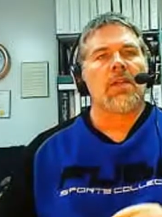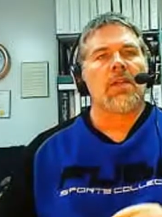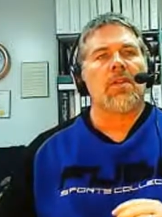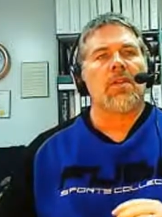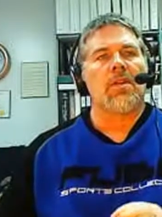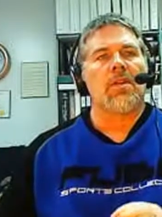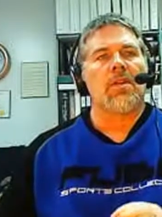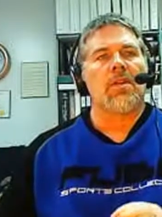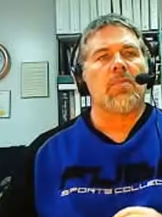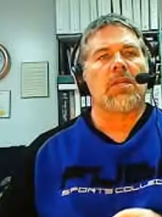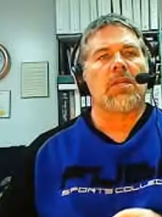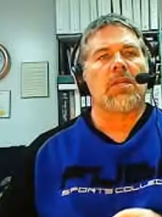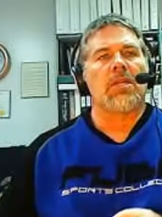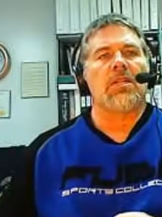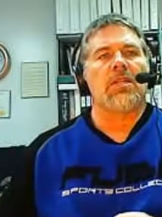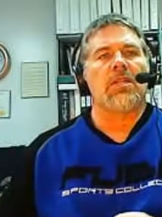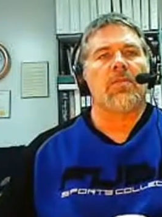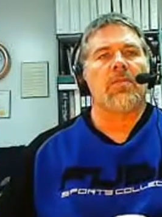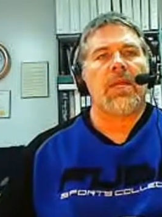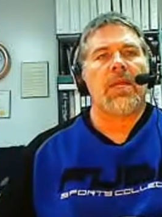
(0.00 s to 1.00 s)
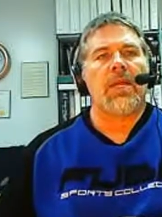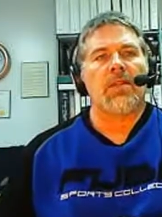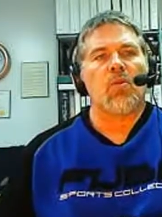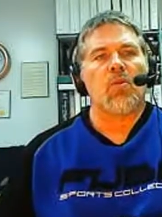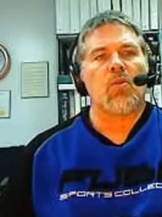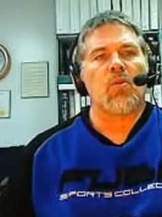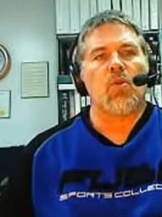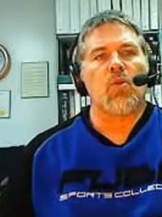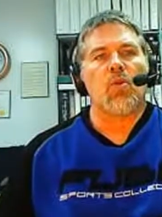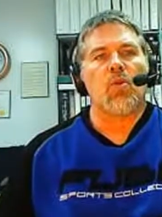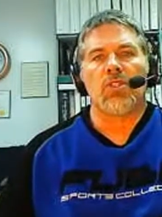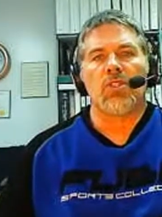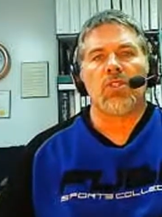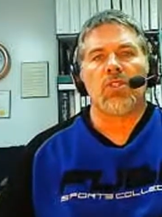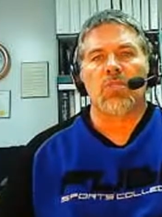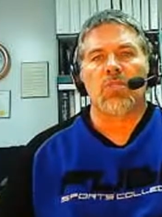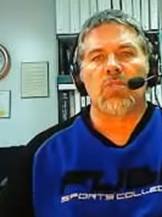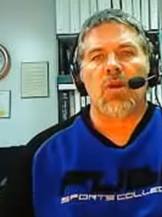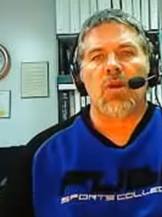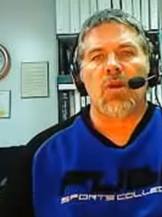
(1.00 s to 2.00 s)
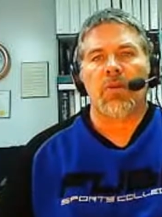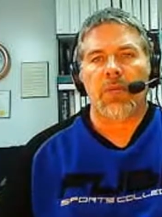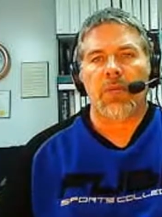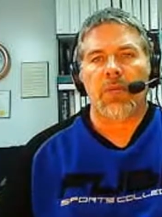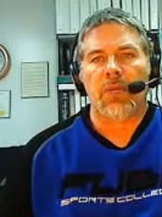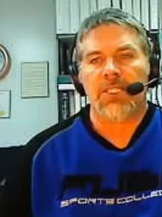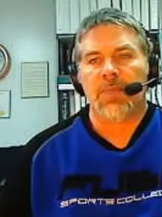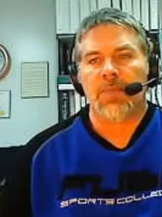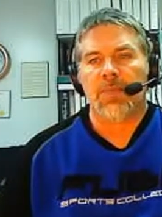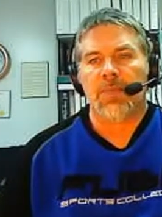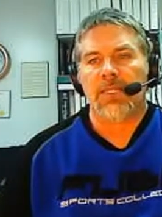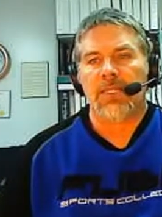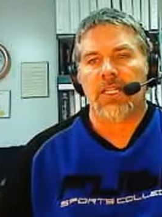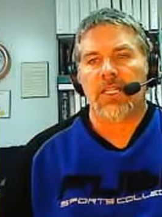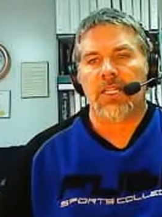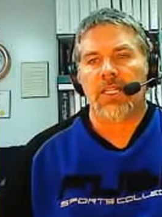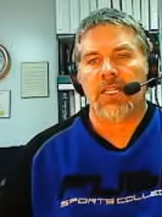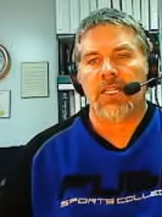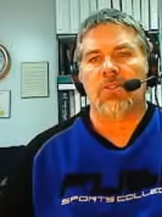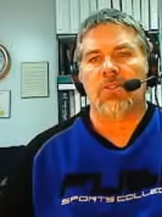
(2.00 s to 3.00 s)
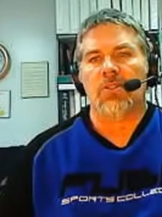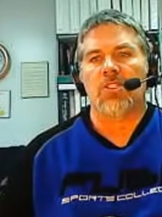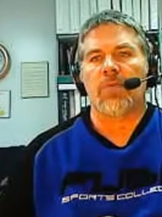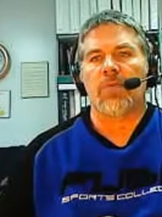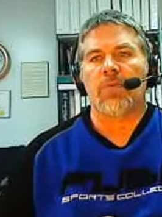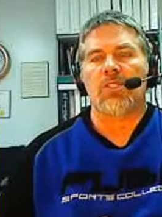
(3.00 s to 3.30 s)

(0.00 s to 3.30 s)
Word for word: the ability to make the world a smaller place by technology,